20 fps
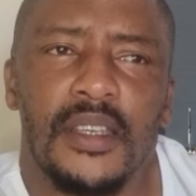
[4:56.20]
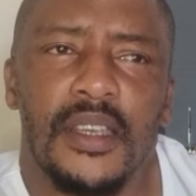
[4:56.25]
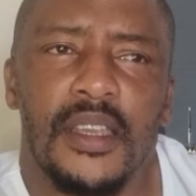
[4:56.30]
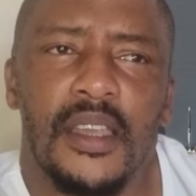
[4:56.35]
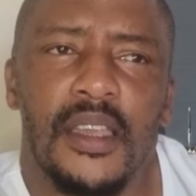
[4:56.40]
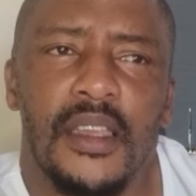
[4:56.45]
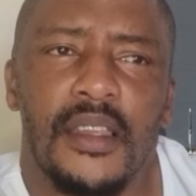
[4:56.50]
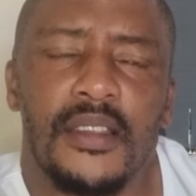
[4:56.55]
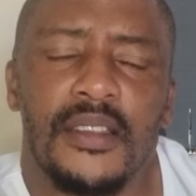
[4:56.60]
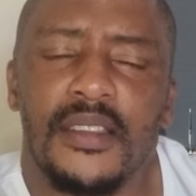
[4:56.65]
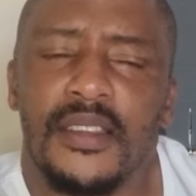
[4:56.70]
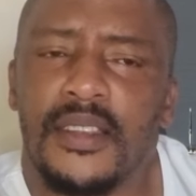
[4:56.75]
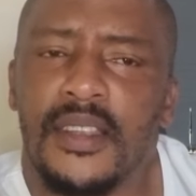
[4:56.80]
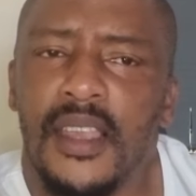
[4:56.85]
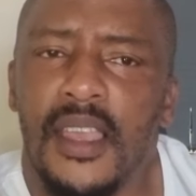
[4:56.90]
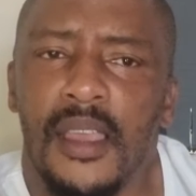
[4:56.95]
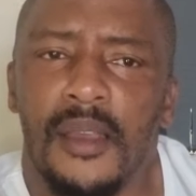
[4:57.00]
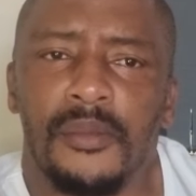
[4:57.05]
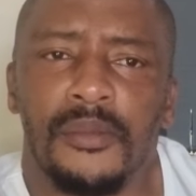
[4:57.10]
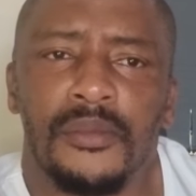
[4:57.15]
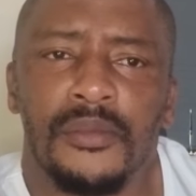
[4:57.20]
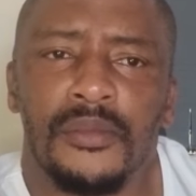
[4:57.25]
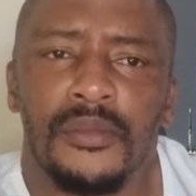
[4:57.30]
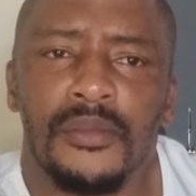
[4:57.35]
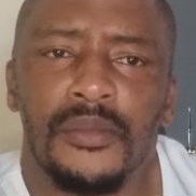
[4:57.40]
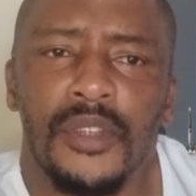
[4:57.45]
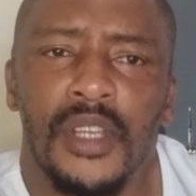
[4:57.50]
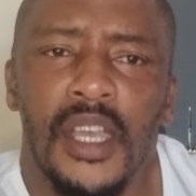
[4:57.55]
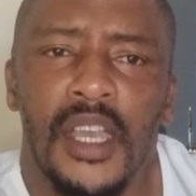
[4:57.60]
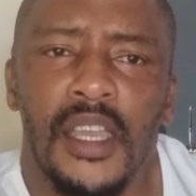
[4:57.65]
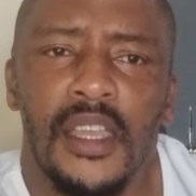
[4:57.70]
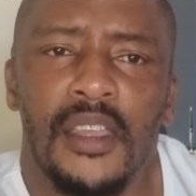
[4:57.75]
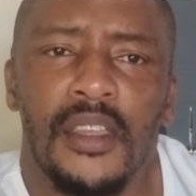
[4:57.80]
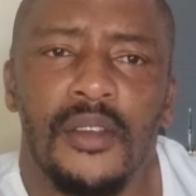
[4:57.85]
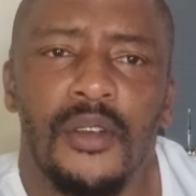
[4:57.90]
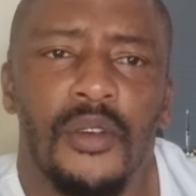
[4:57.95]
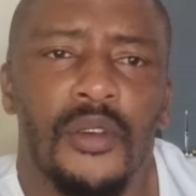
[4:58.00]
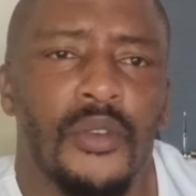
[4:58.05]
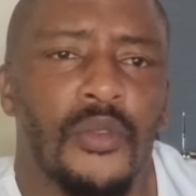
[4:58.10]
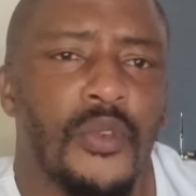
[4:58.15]
uh, Sam,
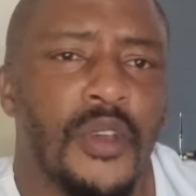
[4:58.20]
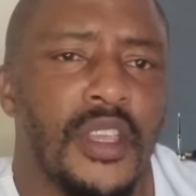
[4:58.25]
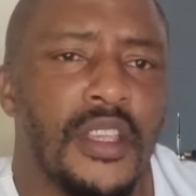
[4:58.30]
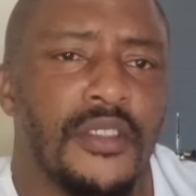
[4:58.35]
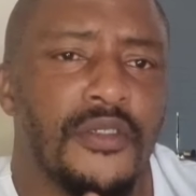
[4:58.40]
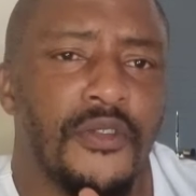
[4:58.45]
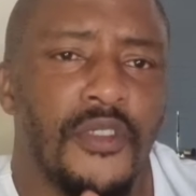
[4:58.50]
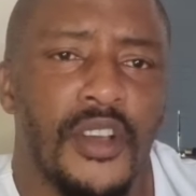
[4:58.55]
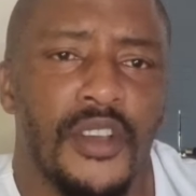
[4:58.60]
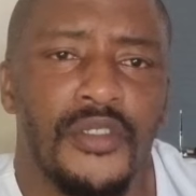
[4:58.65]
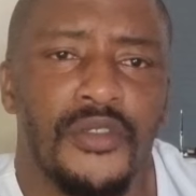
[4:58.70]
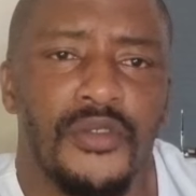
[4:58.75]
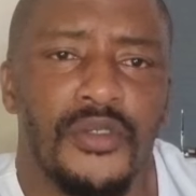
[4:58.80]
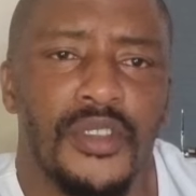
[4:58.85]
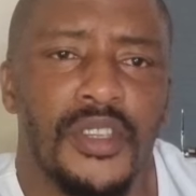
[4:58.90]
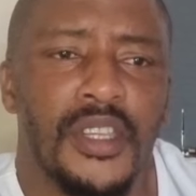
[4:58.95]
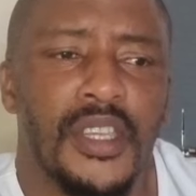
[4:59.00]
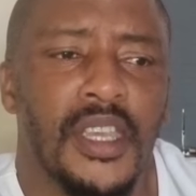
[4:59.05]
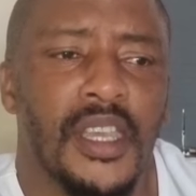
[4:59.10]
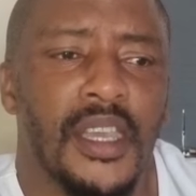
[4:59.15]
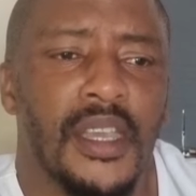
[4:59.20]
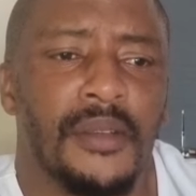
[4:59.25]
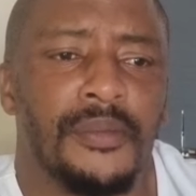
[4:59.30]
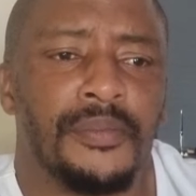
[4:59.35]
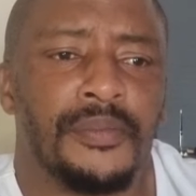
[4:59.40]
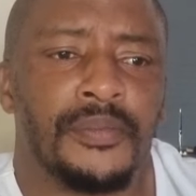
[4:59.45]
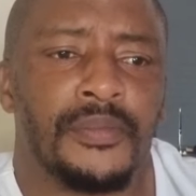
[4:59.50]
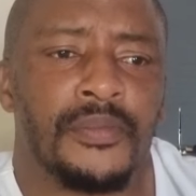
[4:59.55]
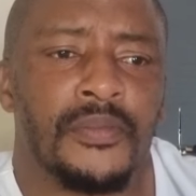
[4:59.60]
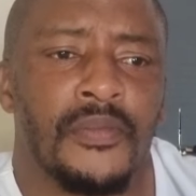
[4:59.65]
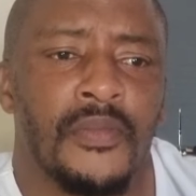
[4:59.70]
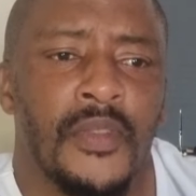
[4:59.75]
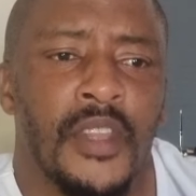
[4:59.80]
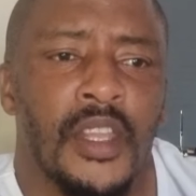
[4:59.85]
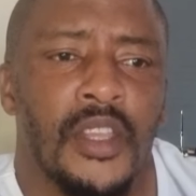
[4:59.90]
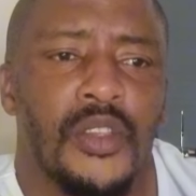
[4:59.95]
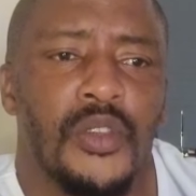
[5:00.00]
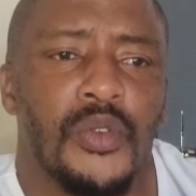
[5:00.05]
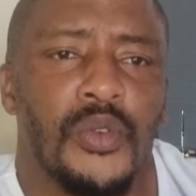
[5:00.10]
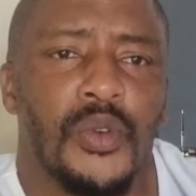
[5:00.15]
I always found you here
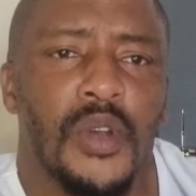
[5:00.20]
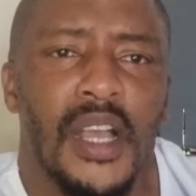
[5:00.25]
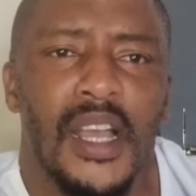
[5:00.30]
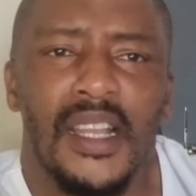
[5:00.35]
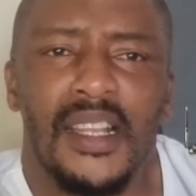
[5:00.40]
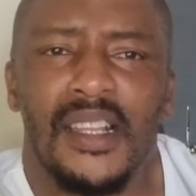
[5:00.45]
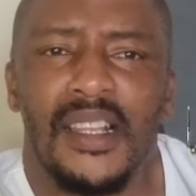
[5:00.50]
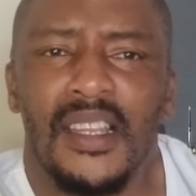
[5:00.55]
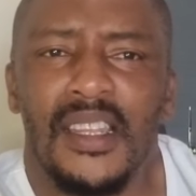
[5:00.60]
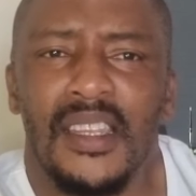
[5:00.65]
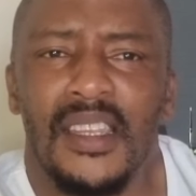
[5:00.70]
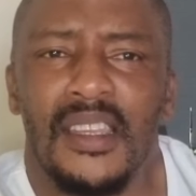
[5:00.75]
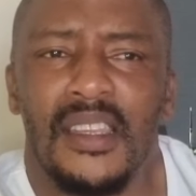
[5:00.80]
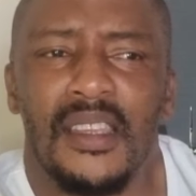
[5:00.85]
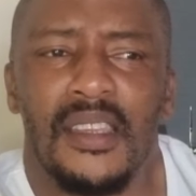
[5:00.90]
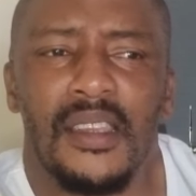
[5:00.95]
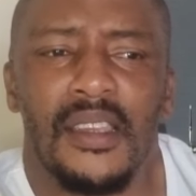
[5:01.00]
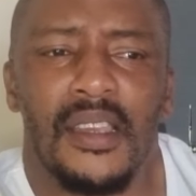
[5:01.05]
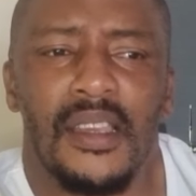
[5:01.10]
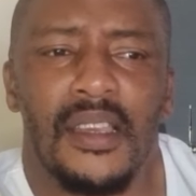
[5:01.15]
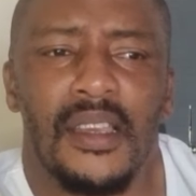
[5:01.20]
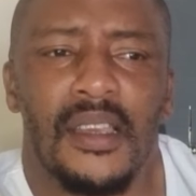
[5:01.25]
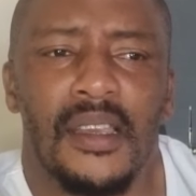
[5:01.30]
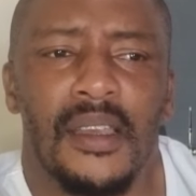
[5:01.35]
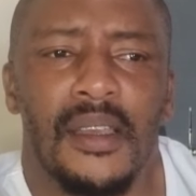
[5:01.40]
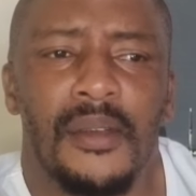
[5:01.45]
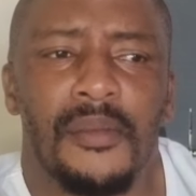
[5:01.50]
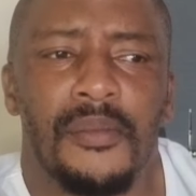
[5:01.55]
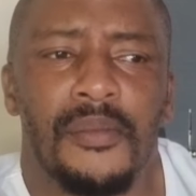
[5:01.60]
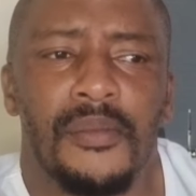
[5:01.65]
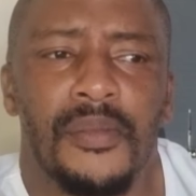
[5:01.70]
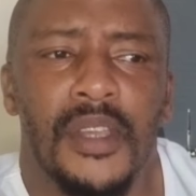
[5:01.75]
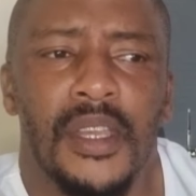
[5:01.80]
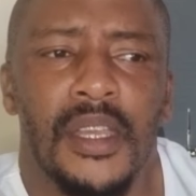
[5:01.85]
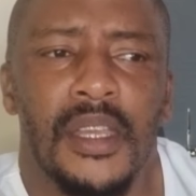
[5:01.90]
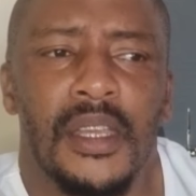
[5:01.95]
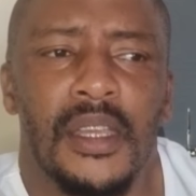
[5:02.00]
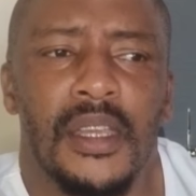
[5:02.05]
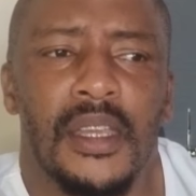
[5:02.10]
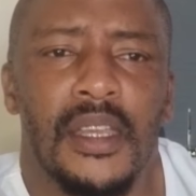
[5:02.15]
you hardly um,
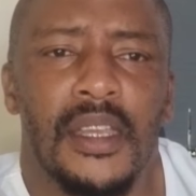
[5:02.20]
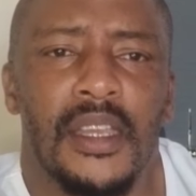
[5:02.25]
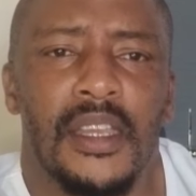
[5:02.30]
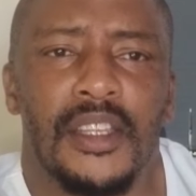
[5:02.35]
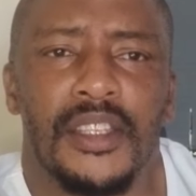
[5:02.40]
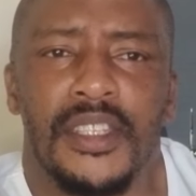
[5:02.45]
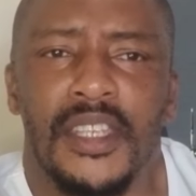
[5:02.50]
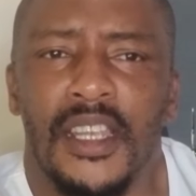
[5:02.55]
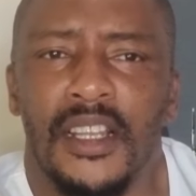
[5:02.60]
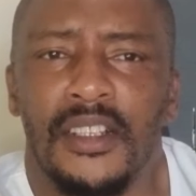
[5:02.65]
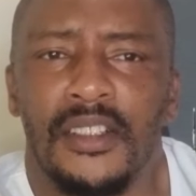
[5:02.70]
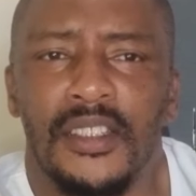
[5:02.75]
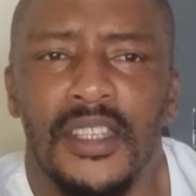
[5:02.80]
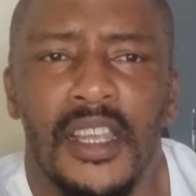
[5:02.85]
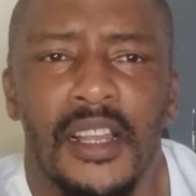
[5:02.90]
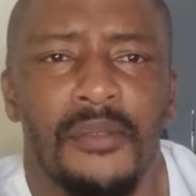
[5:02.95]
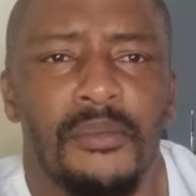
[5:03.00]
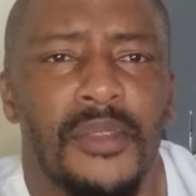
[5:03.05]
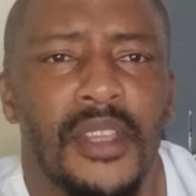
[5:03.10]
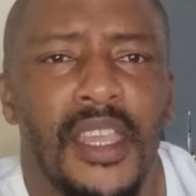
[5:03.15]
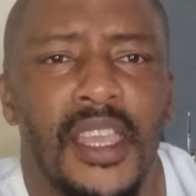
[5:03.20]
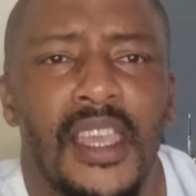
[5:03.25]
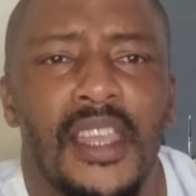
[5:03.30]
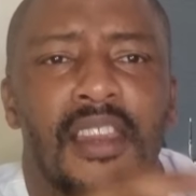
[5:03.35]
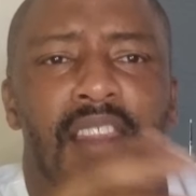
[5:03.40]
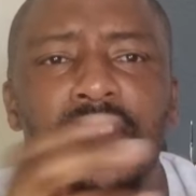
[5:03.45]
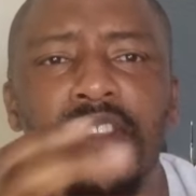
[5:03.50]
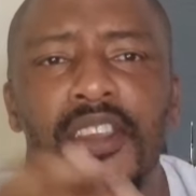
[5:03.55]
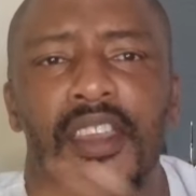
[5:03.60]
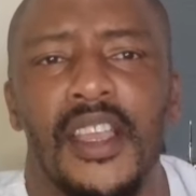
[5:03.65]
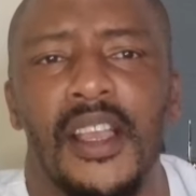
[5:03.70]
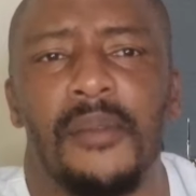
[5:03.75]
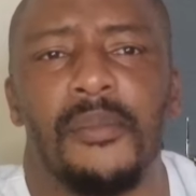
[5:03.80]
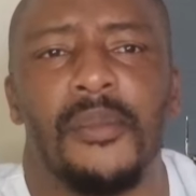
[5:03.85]
uh, uh, uh, tell, tell me anything